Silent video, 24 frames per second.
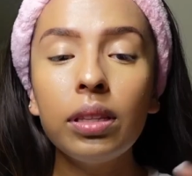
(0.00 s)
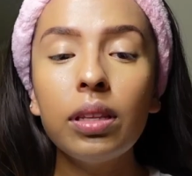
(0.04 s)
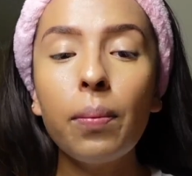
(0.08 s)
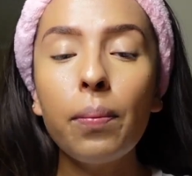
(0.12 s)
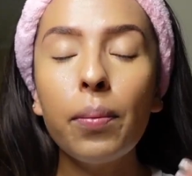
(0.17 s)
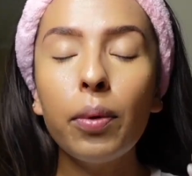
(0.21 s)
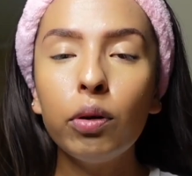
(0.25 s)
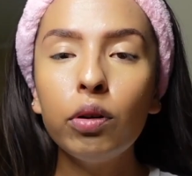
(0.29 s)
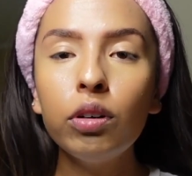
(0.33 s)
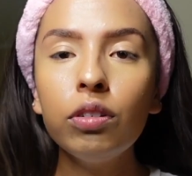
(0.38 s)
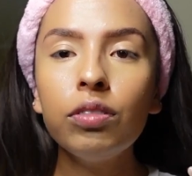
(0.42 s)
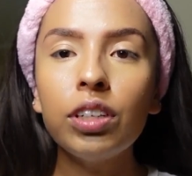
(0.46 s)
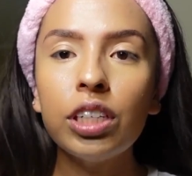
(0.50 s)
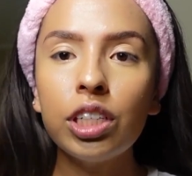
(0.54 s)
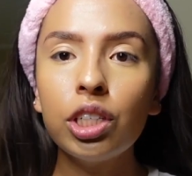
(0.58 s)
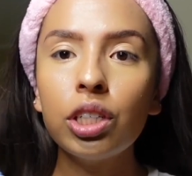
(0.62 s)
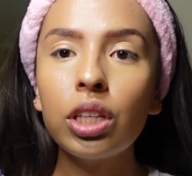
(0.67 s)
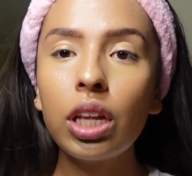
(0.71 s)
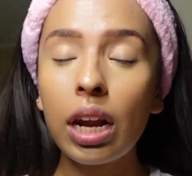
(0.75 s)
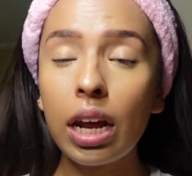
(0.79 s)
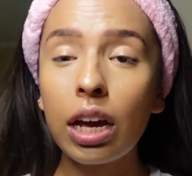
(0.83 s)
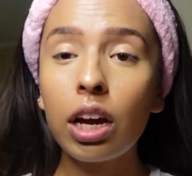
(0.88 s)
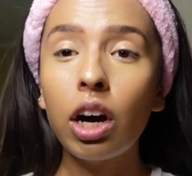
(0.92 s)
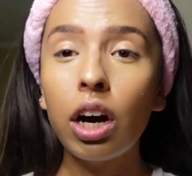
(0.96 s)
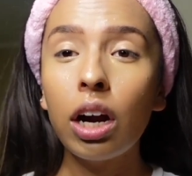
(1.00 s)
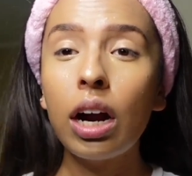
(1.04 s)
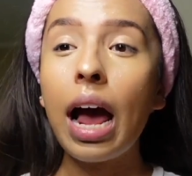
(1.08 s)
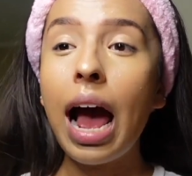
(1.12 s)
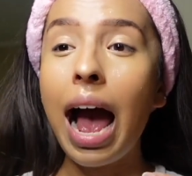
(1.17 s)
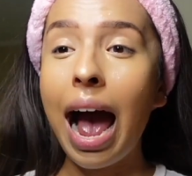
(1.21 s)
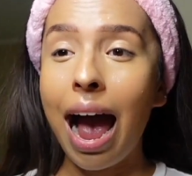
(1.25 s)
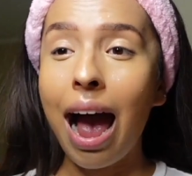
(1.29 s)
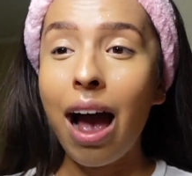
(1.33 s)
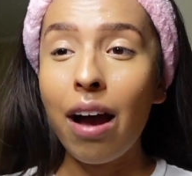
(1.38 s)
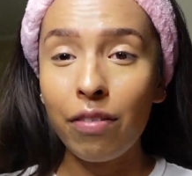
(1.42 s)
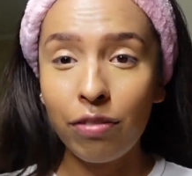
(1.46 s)
the motivation that I got
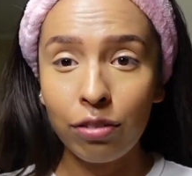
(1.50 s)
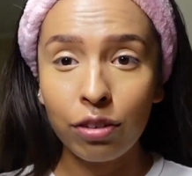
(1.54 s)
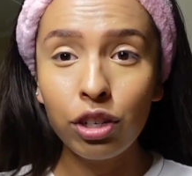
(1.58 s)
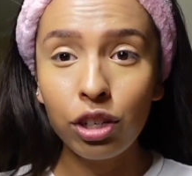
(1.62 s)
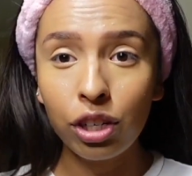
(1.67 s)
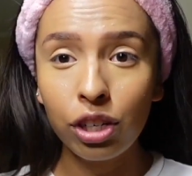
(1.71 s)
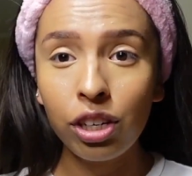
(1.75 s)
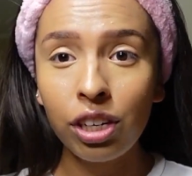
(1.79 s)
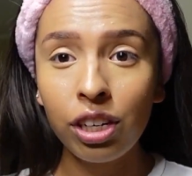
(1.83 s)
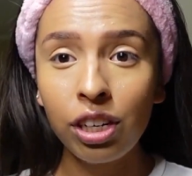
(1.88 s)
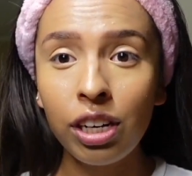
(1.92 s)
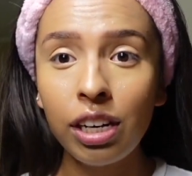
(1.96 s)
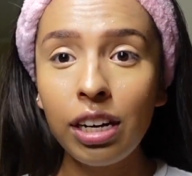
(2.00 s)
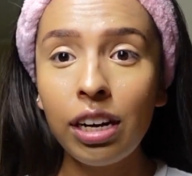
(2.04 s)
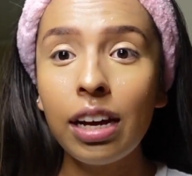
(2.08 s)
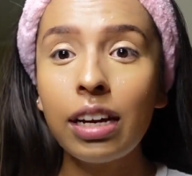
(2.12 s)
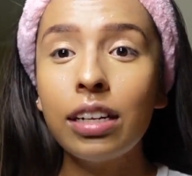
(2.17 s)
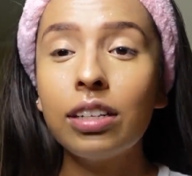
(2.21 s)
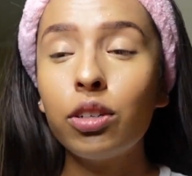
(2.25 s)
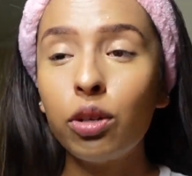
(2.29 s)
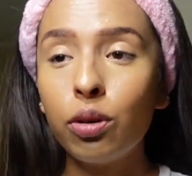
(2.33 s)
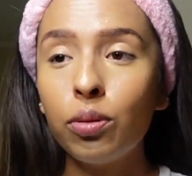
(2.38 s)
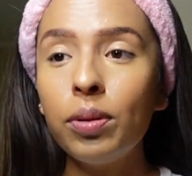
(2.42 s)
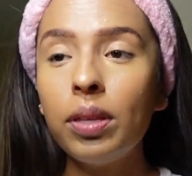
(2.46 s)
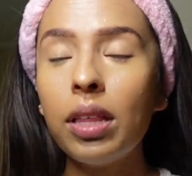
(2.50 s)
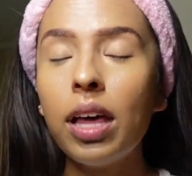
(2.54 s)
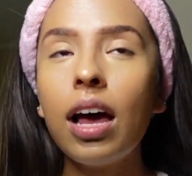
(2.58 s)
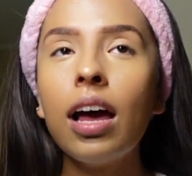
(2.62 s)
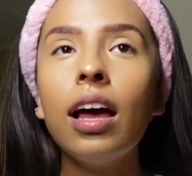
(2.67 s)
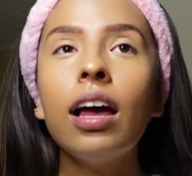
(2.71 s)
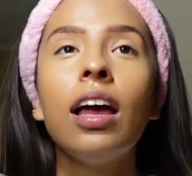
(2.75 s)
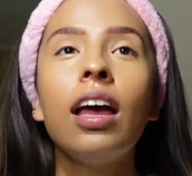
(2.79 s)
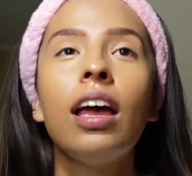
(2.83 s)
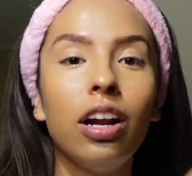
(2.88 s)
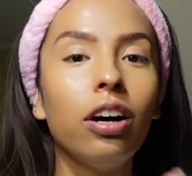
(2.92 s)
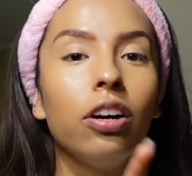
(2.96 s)
after he had told me that,
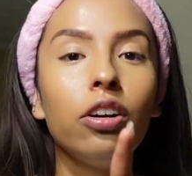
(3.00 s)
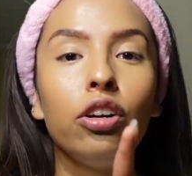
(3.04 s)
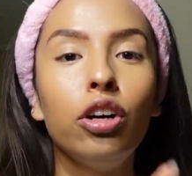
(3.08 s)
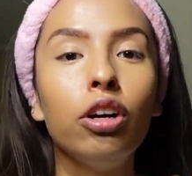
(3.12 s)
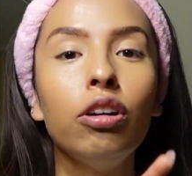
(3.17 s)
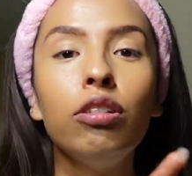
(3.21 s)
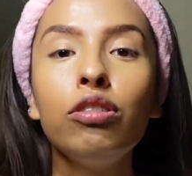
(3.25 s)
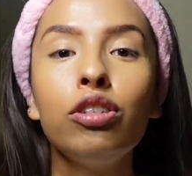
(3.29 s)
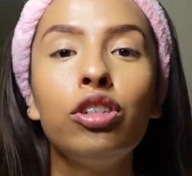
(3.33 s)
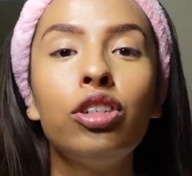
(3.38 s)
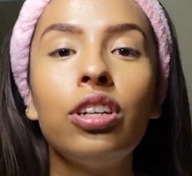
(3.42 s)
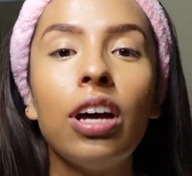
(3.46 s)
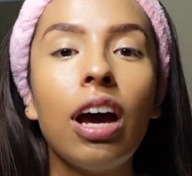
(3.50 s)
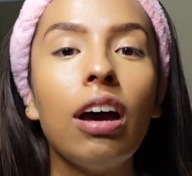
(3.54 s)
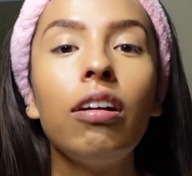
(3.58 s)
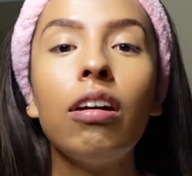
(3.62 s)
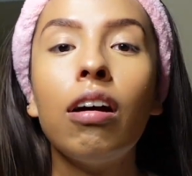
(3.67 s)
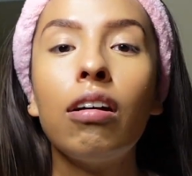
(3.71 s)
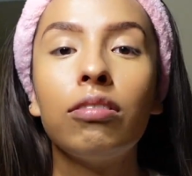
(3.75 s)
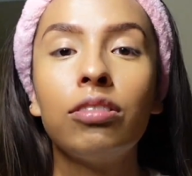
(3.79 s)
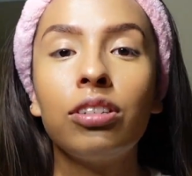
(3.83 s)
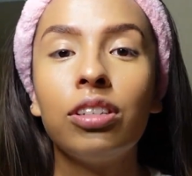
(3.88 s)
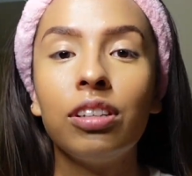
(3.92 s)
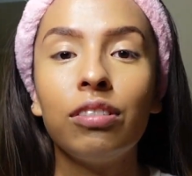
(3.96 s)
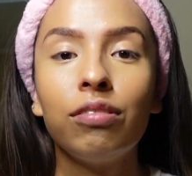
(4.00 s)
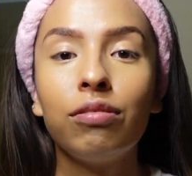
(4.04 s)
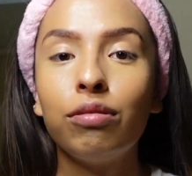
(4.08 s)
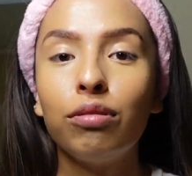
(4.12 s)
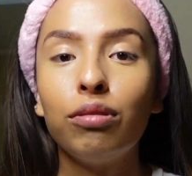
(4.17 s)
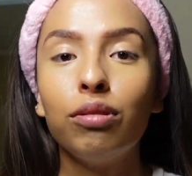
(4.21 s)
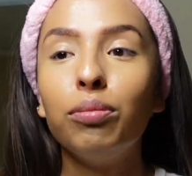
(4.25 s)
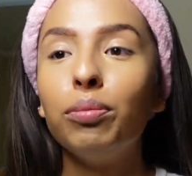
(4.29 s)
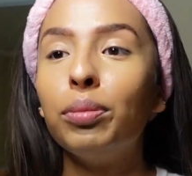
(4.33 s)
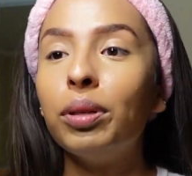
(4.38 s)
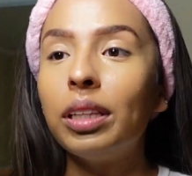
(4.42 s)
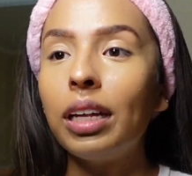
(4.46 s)
no shout out to the
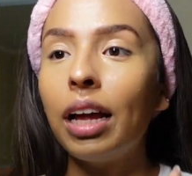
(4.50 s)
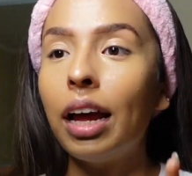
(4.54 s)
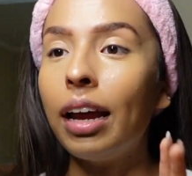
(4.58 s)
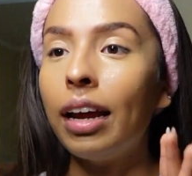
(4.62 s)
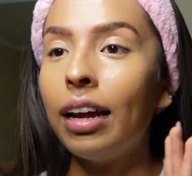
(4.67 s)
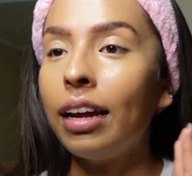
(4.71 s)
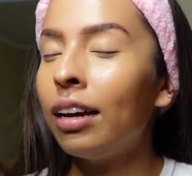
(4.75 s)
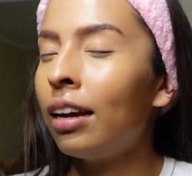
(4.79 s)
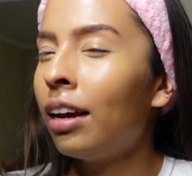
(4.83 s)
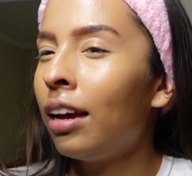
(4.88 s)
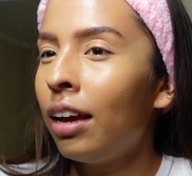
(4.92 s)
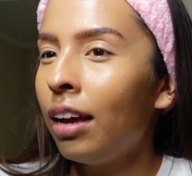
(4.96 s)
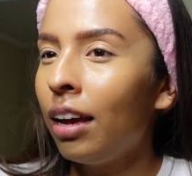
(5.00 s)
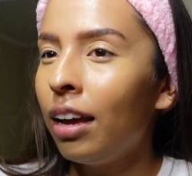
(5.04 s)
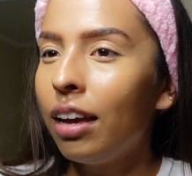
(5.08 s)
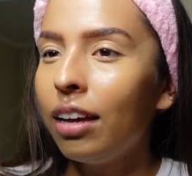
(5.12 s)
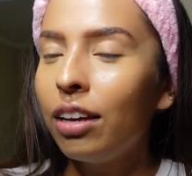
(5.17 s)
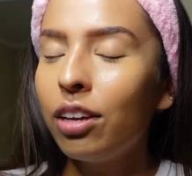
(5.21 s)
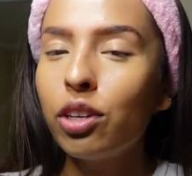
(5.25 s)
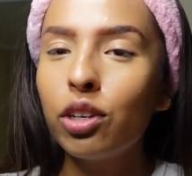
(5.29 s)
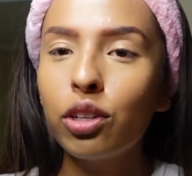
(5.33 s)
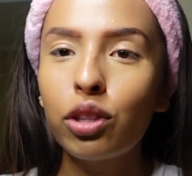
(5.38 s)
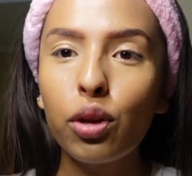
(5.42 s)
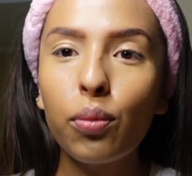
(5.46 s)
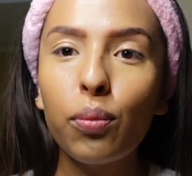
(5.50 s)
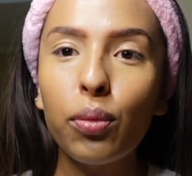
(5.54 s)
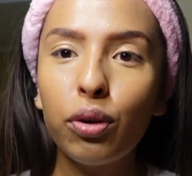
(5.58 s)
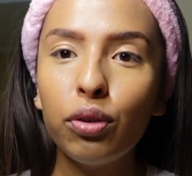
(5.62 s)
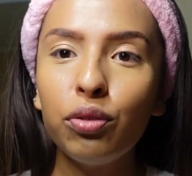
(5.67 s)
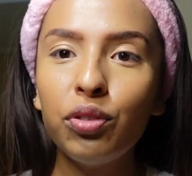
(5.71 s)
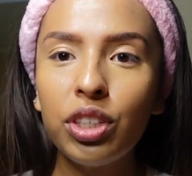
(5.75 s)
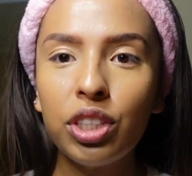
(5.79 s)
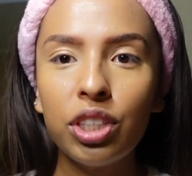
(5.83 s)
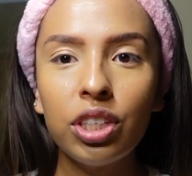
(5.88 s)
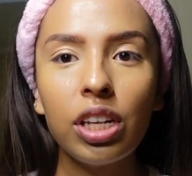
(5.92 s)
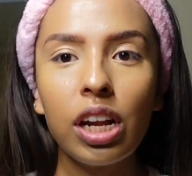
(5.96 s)
fool, but like, you know, the
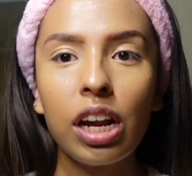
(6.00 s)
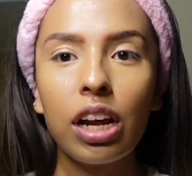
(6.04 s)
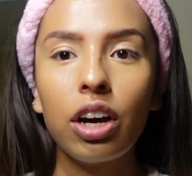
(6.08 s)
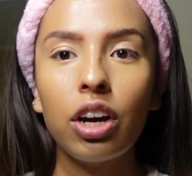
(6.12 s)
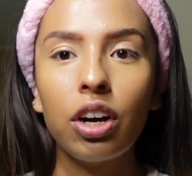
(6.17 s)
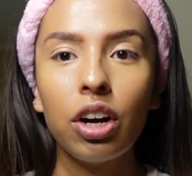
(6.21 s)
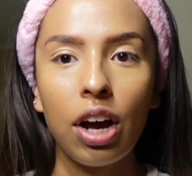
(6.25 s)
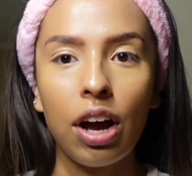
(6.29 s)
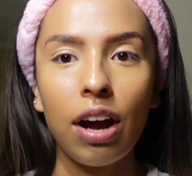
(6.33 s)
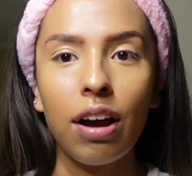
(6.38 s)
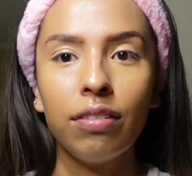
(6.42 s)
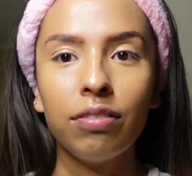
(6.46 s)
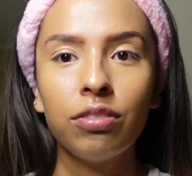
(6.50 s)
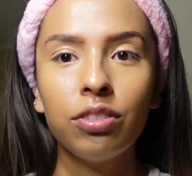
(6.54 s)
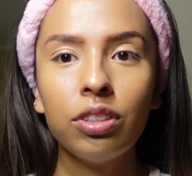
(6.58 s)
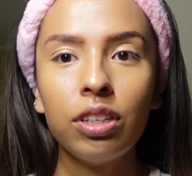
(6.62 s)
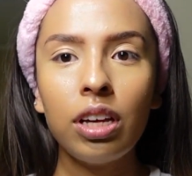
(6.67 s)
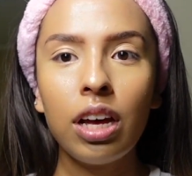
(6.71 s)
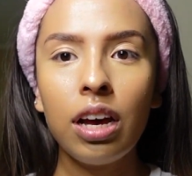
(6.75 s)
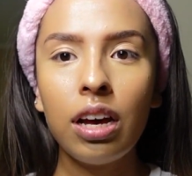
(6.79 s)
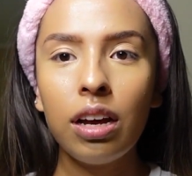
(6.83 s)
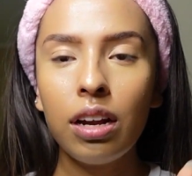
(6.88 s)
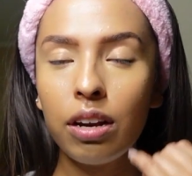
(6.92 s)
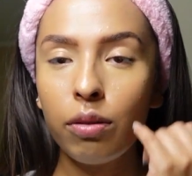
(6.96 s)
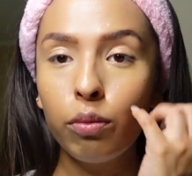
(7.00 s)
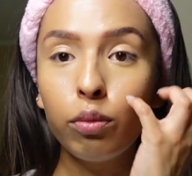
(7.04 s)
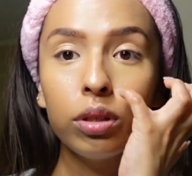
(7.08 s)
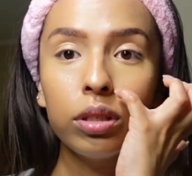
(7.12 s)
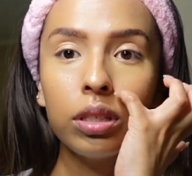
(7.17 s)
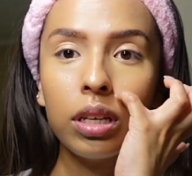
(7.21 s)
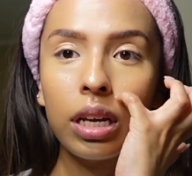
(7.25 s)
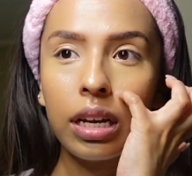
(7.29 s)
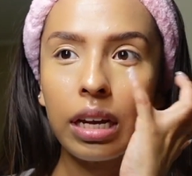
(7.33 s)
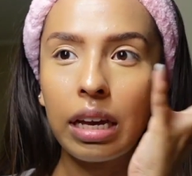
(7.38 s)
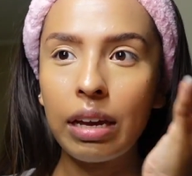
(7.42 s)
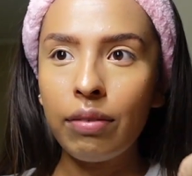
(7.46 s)
motivation that I got after that was
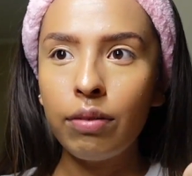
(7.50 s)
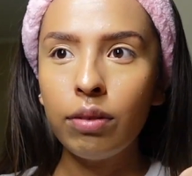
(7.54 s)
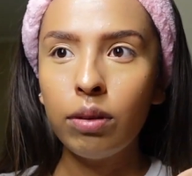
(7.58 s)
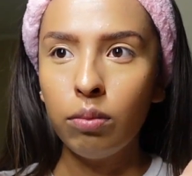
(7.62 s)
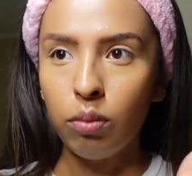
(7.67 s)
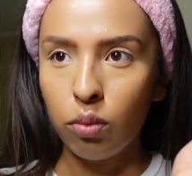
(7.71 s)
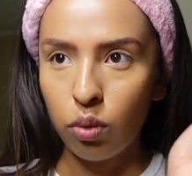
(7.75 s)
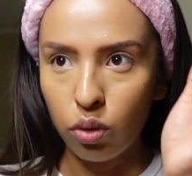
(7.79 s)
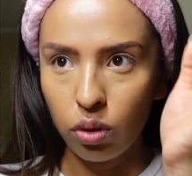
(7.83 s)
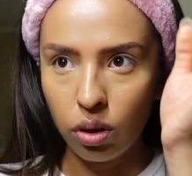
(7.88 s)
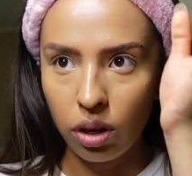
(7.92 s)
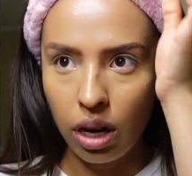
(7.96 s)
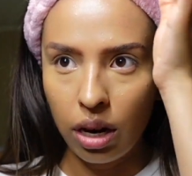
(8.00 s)
like even more.